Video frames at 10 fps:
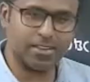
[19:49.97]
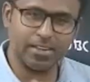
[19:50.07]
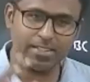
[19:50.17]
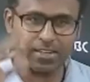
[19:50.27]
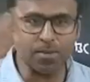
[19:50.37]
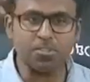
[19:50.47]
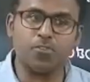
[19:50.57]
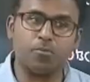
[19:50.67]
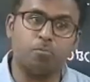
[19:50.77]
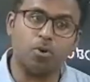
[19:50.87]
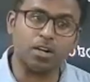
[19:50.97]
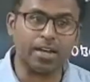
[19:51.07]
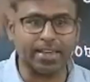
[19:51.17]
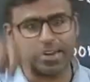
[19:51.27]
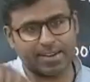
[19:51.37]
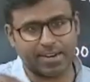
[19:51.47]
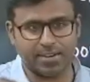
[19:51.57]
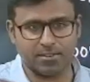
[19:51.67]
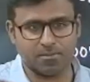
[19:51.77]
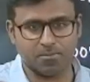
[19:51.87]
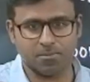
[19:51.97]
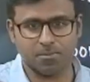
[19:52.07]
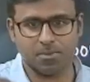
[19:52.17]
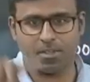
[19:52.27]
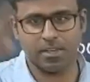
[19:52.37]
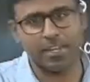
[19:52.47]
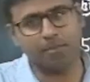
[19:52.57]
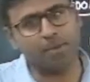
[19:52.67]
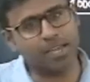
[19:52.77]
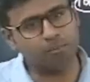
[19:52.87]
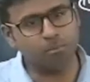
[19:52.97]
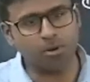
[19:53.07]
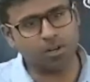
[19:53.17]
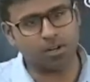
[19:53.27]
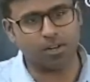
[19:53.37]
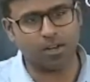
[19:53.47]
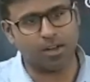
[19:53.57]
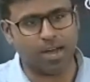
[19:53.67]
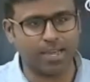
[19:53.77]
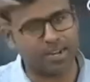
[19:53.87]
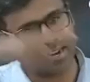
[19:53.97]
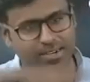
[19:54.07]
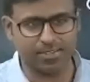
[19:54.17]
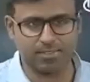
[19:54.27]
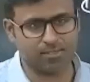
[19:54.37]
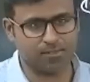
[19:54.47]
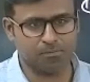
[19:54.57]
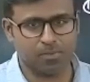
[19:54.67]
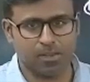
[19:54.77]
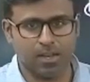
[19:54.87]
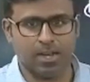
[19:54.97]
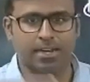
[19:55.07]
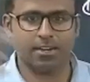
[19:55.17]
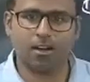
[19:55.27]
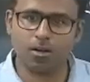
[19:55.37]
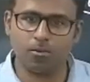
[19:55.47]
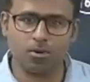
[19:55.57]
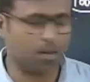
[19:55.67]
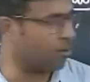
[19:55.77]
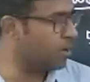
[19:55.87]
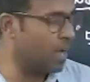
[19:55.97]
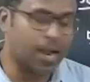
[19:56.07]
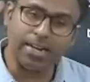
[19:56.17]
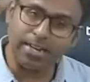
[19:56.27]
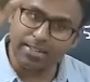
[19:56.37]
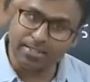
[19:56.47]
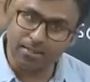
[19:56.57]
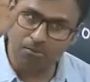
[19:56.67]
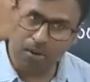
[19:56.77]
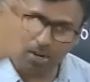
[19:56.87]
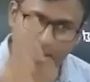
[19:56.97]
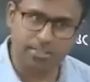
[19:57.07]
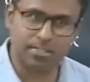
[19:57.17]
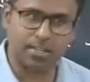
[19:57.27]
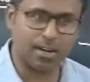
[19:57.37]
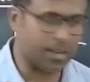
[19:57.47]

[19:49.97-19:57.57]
In terms of a book, I can write. In my book, I write this. I talk about how, and it's a world history.